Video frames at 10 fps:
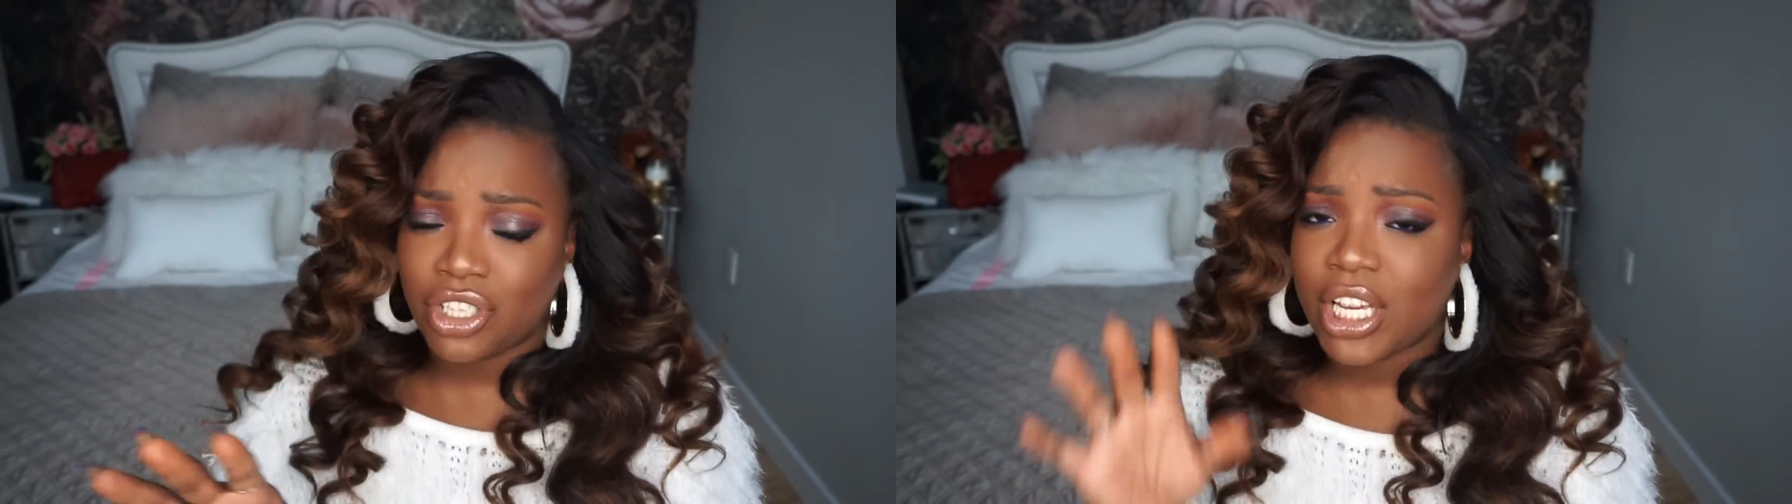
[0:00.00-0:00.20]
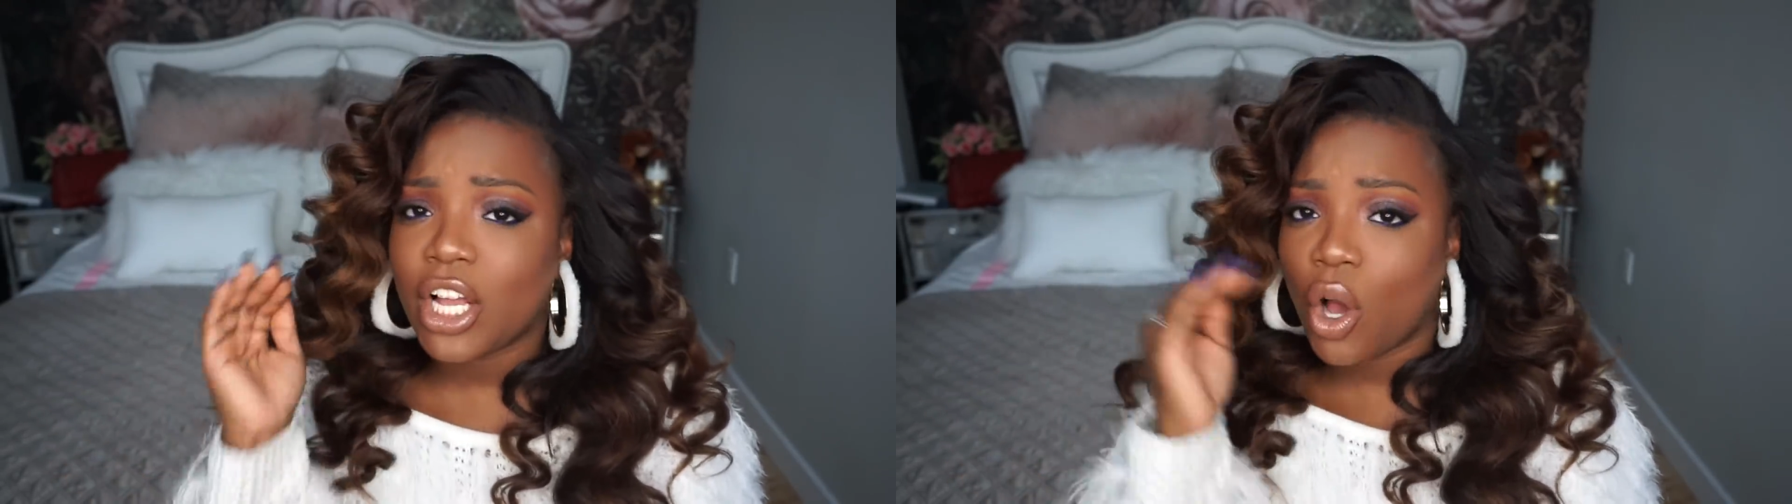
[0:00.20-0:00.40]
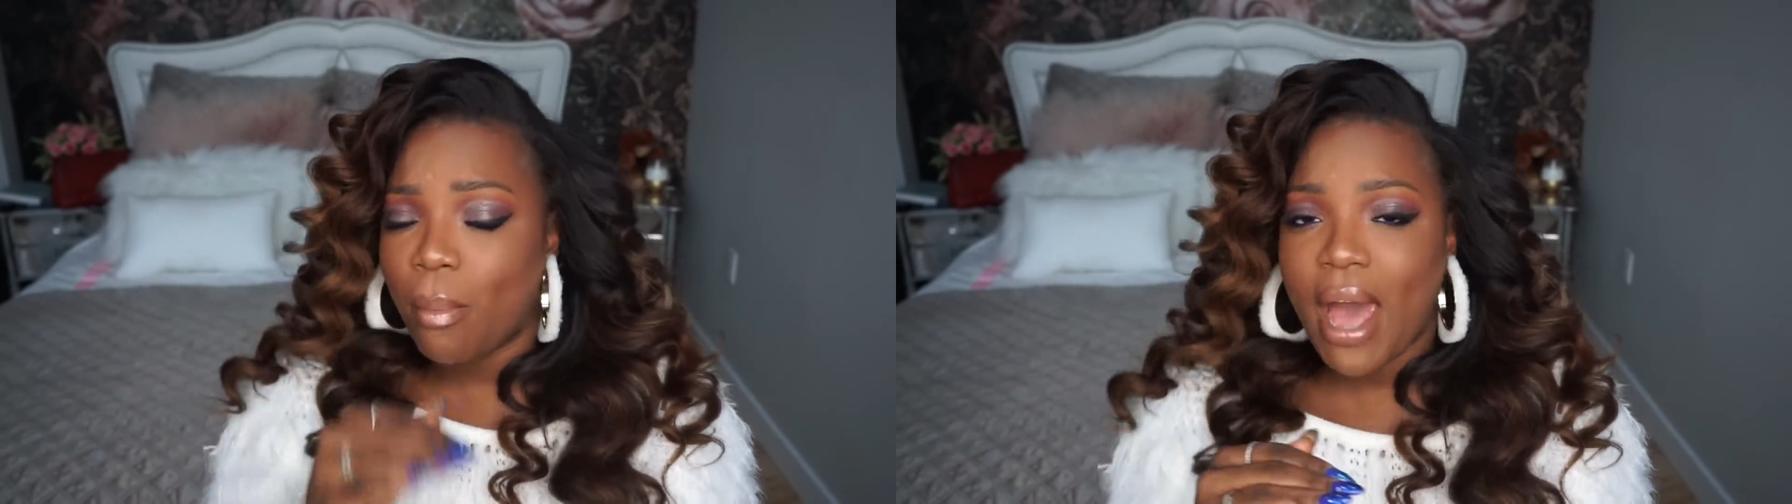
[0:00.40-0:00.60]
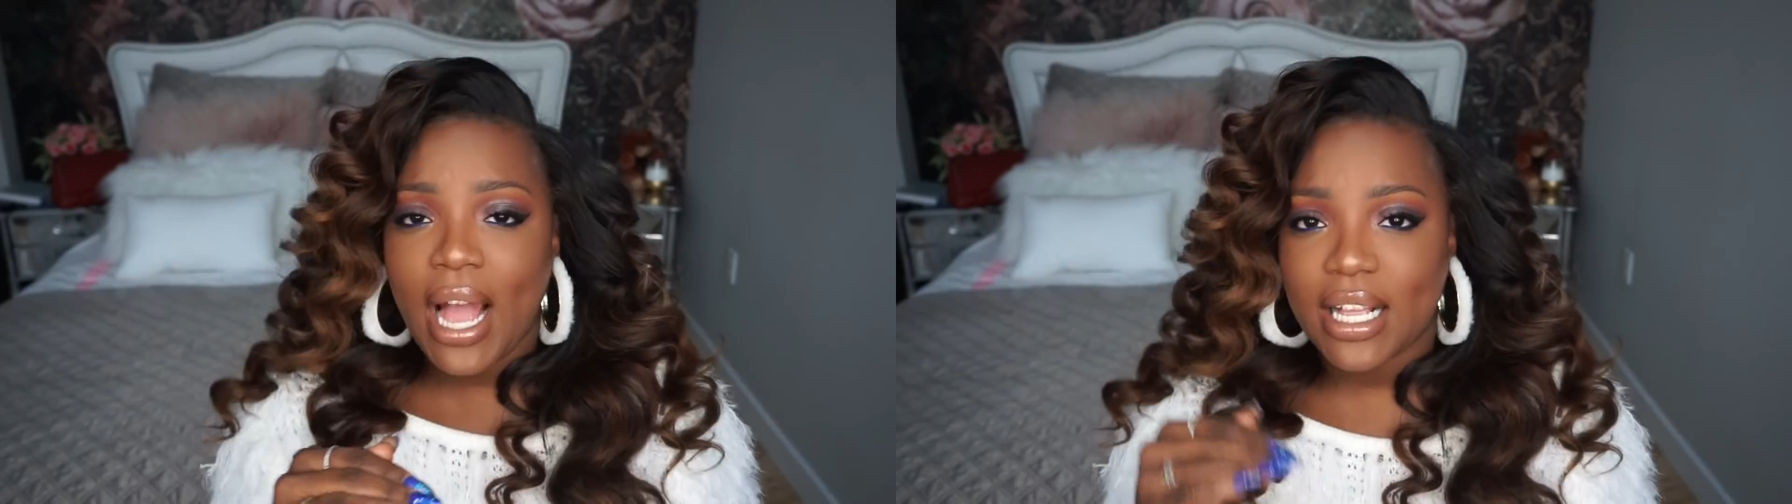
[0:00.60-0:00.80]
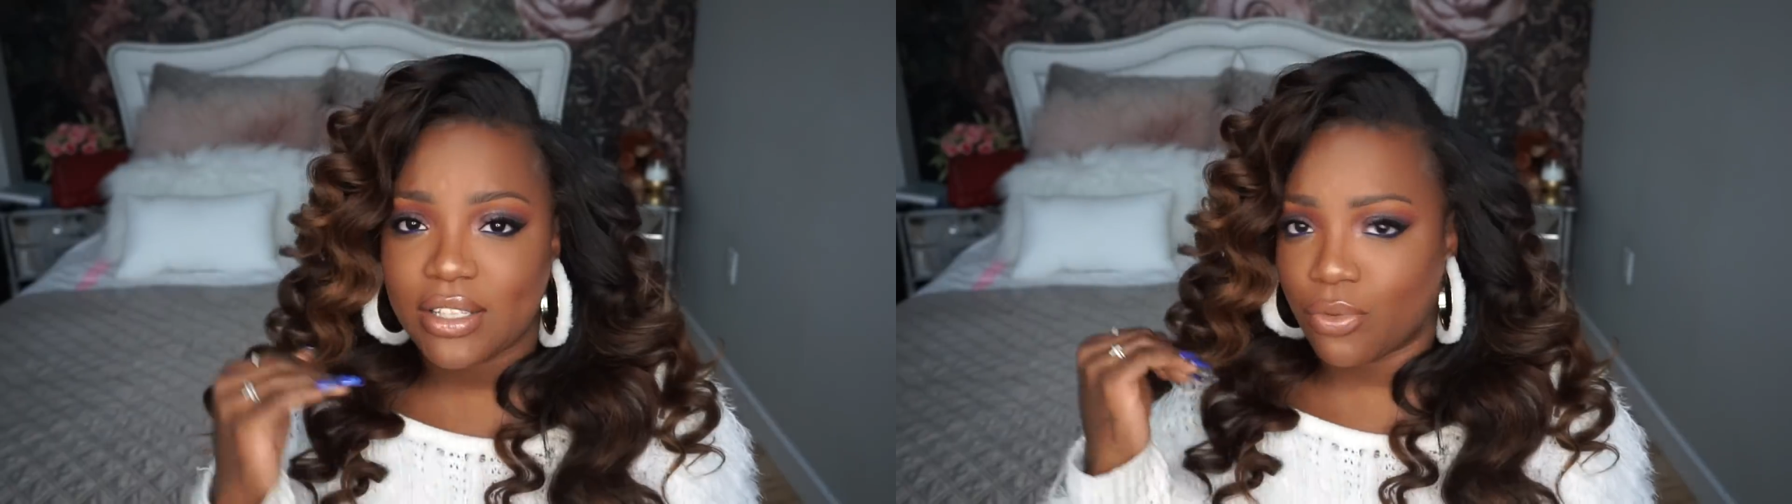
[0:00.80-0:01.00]
She can go
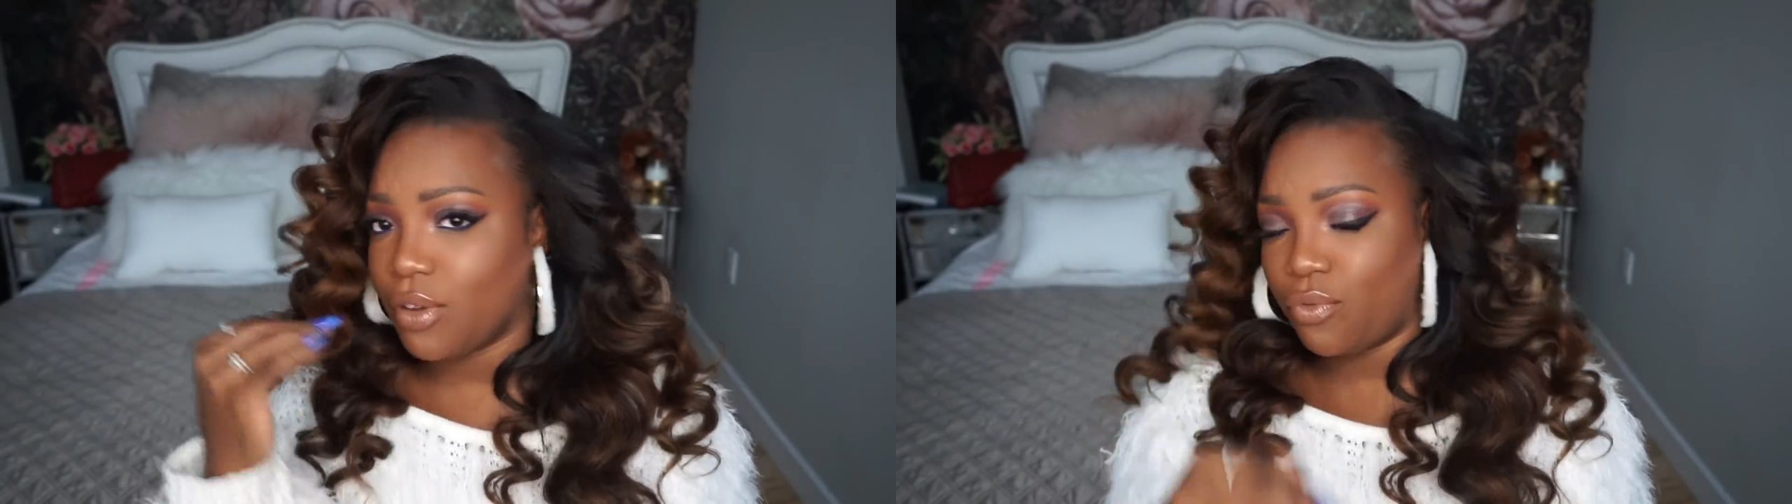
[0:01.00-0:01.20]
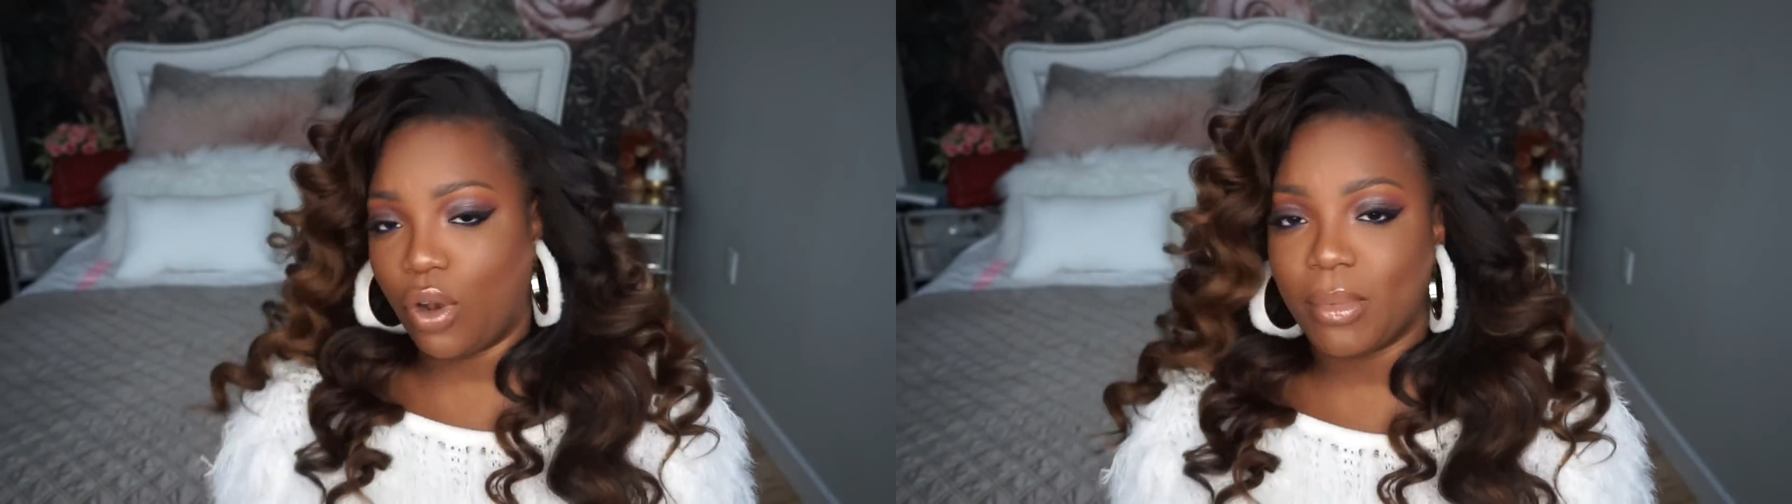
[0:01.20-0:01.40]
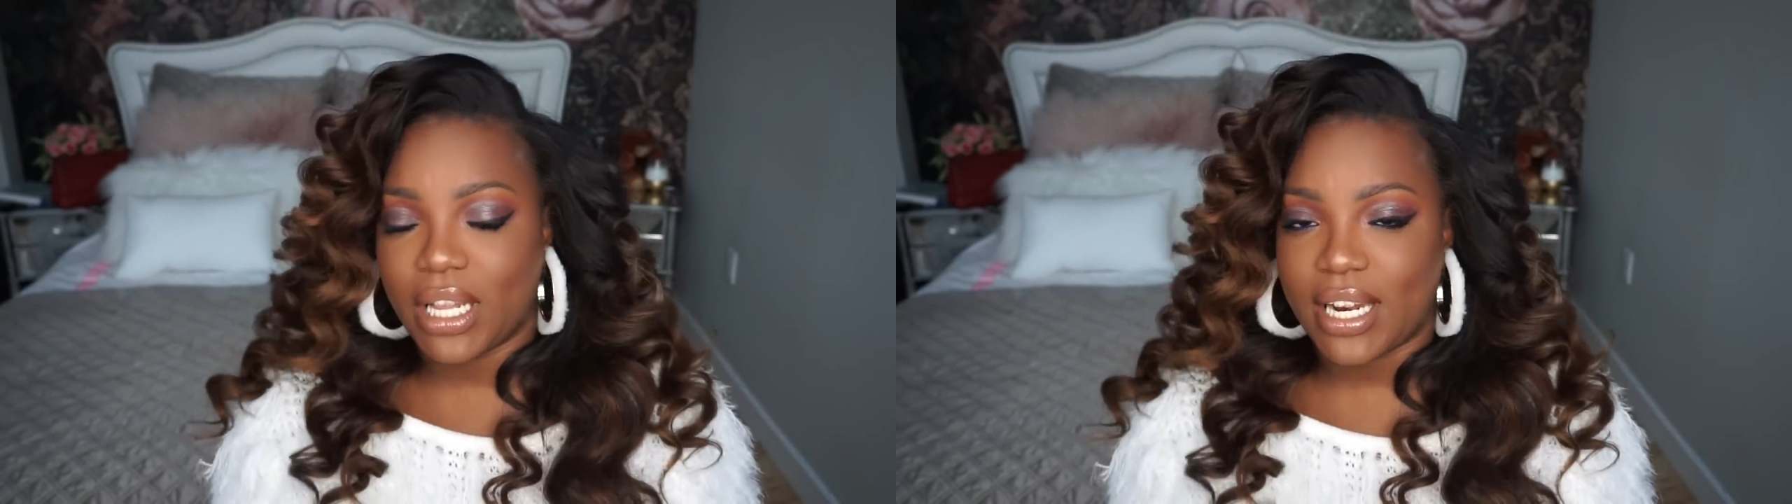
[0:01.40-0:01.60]
back and reformulate